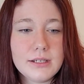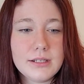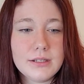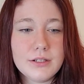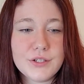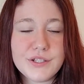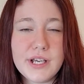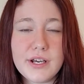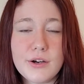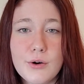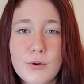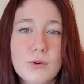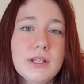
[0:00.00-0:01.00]
there's not a
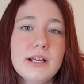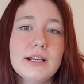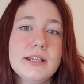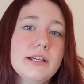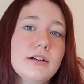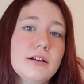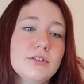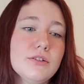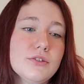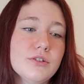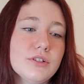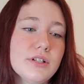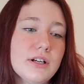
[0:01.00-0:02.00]
whole lot of characters,
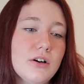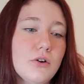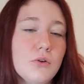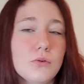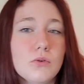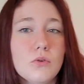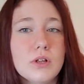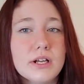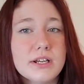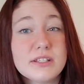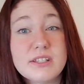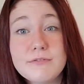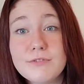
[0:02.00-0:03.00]
there's not a whole lot
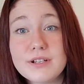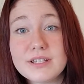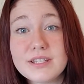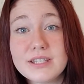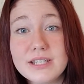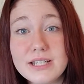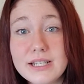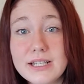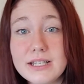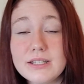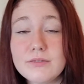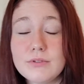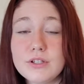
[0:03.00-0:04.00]
of different
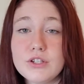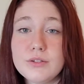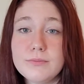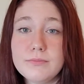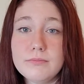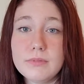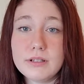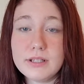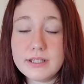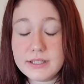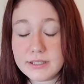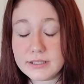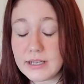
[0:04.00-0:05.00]
scenes, which this
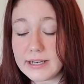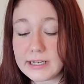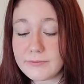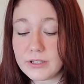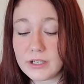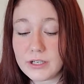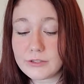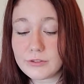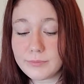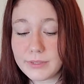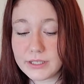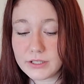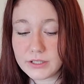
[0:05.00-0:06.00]
is not even 100
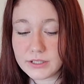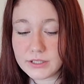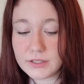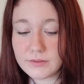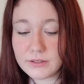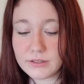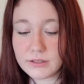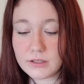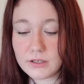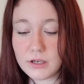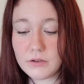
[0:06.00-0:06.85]
pages. This is, oh,